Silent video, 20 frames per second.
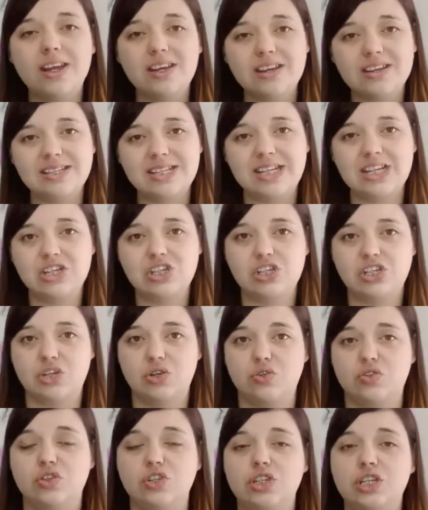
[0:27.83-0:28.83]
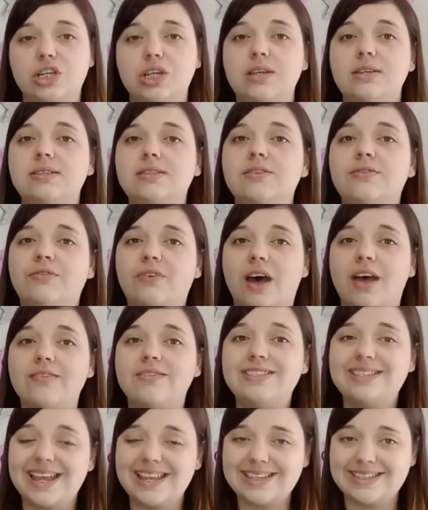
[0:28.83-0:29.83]
not teach children to use the
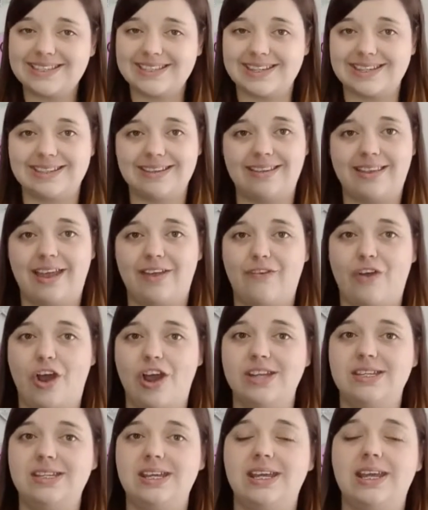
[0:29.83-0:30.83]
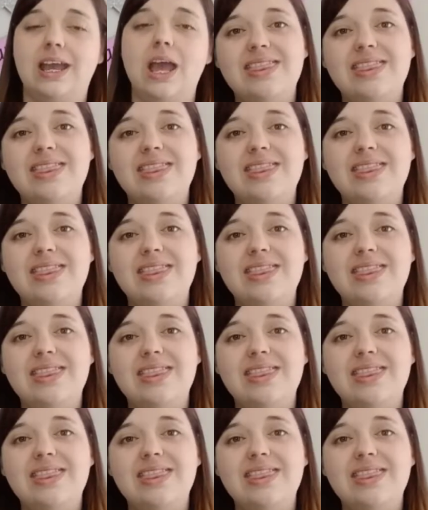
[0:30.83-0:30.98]
five senses in their writing?